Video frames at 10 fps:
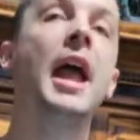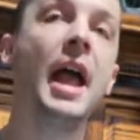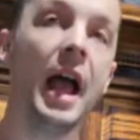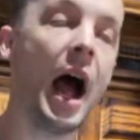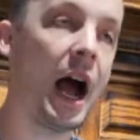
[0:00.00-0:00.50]

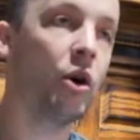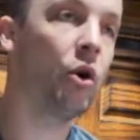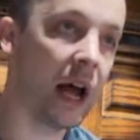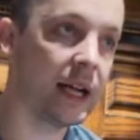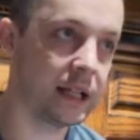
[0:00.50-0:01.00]
I don't
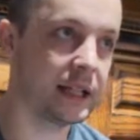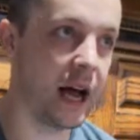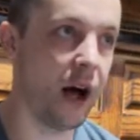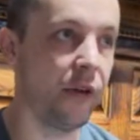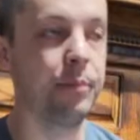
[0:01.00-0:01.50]
like
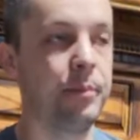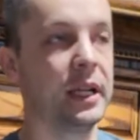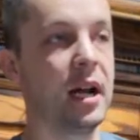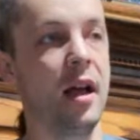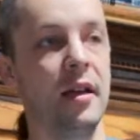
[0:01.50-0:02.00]
stealth
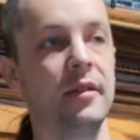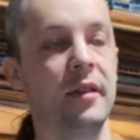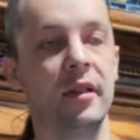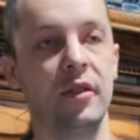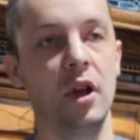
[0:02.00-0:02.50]
because
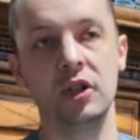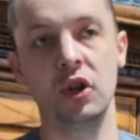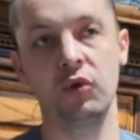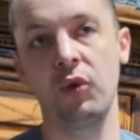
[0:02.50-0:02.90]
they just